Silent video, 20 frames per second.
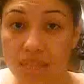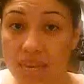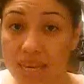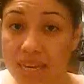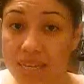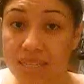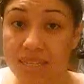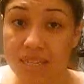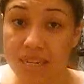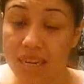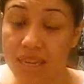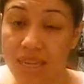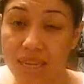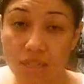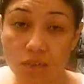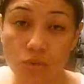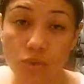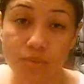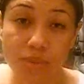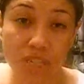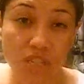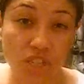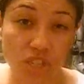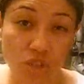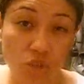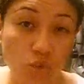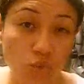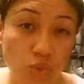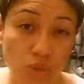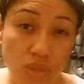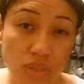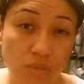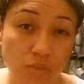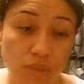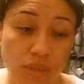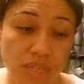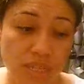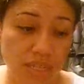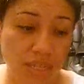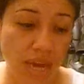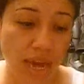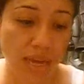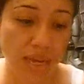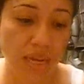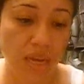And like I said, I like to wear my jeans really, really